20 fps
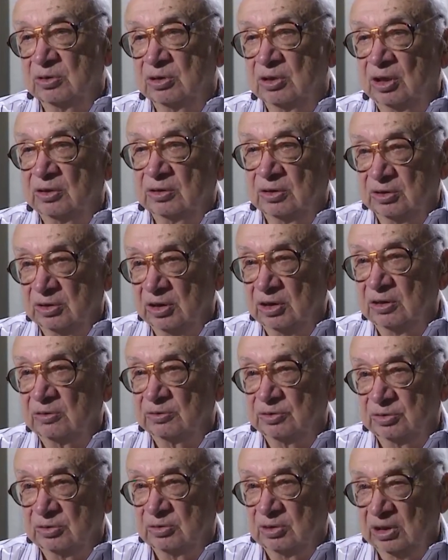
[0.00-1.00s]
Dr. Teller
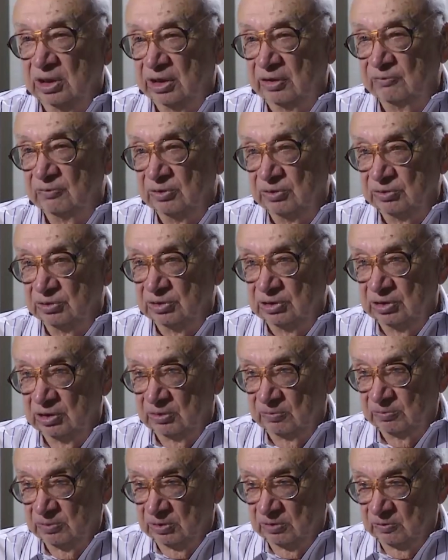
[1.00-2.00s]
was still alive, knows he
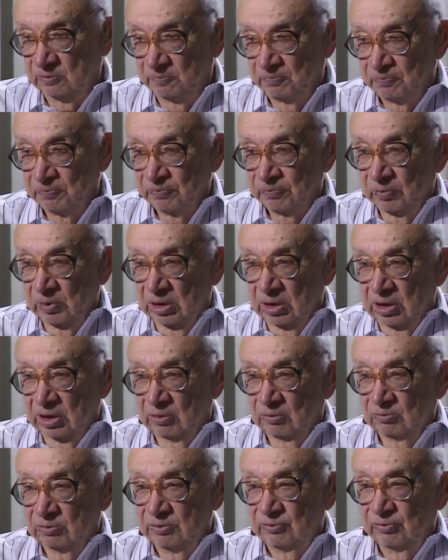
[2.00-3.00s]
helped,
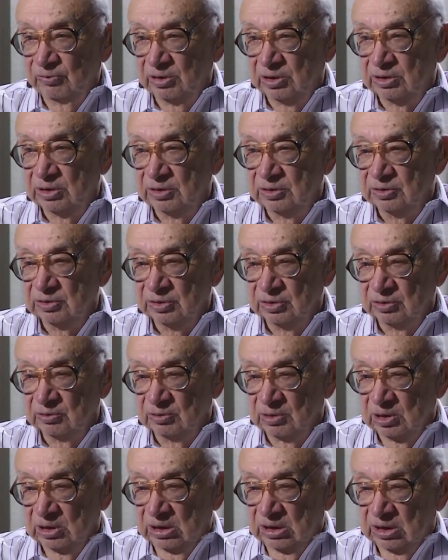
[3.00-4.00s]
and we fed these
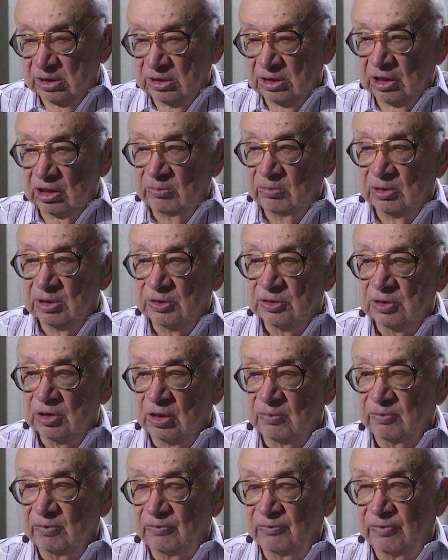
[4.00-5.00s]
things. He gave me the
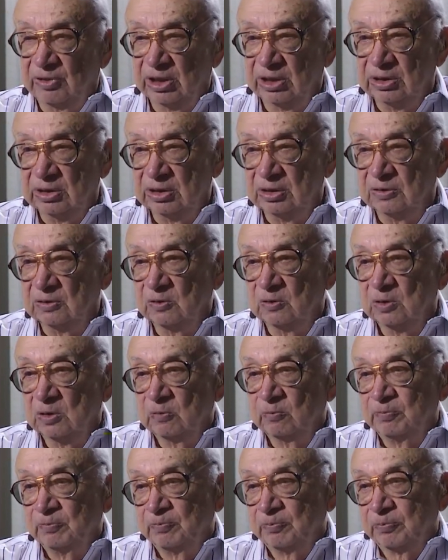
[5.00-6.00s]
job of finding
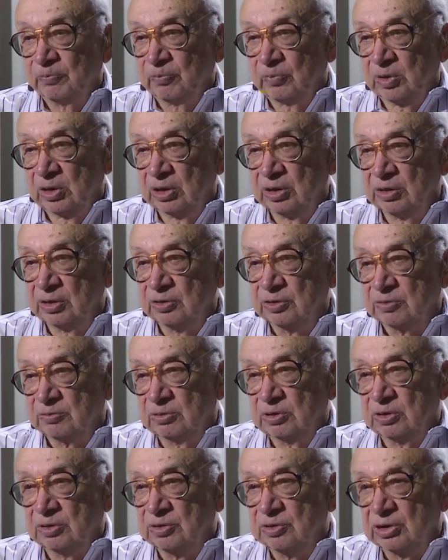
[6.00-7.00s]

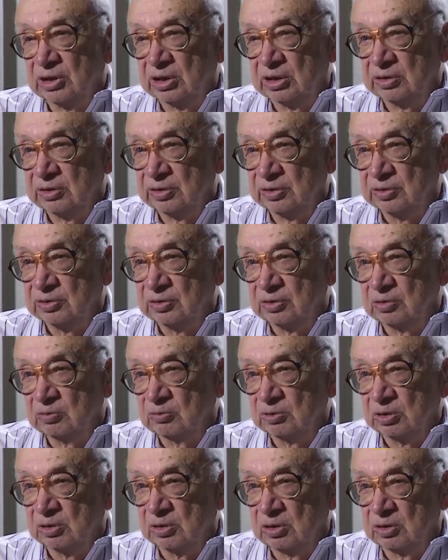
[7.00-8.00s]
industry or scientists that
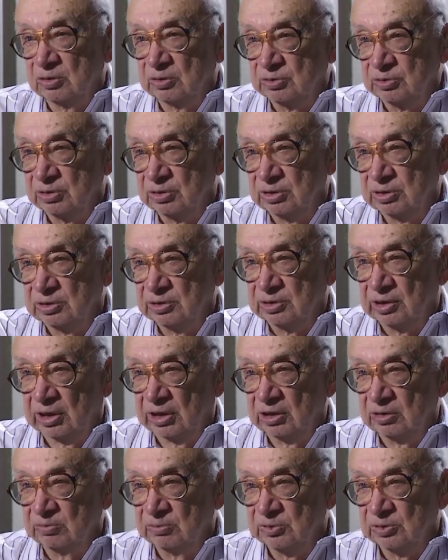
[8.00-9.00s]
were close to these
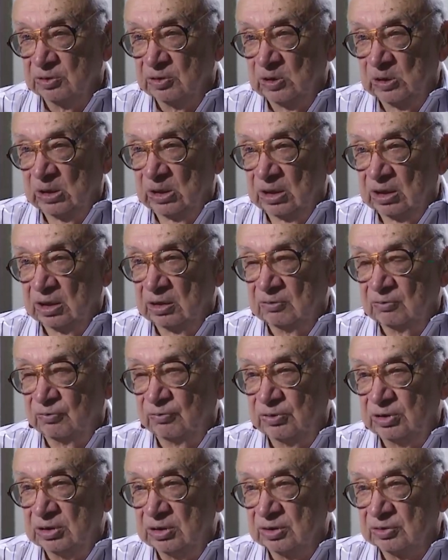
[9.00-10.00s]
items and
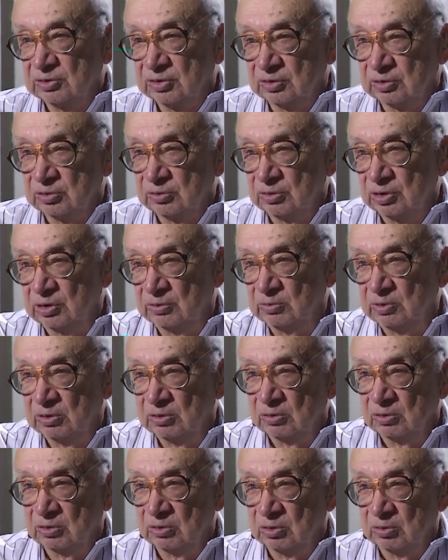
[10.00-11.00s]
feed us to them
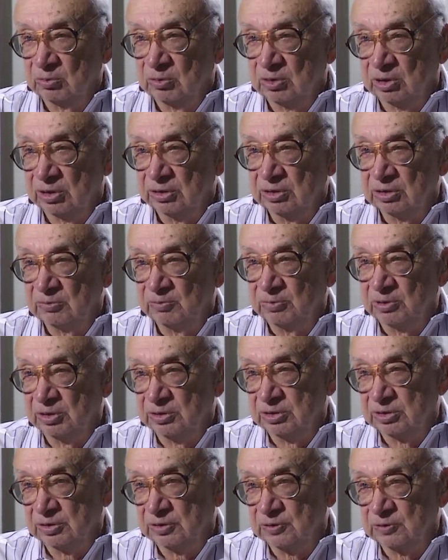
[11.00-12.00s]
in normal R&D
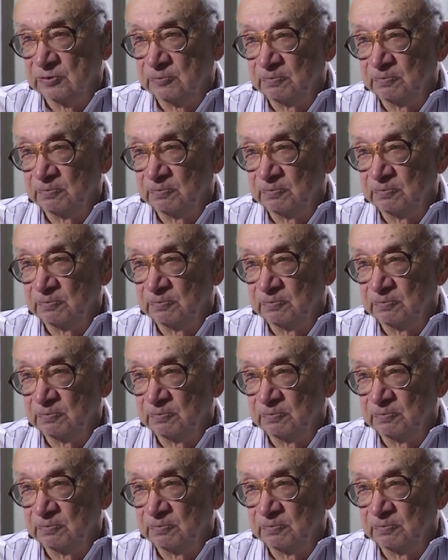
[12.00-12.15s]
projects.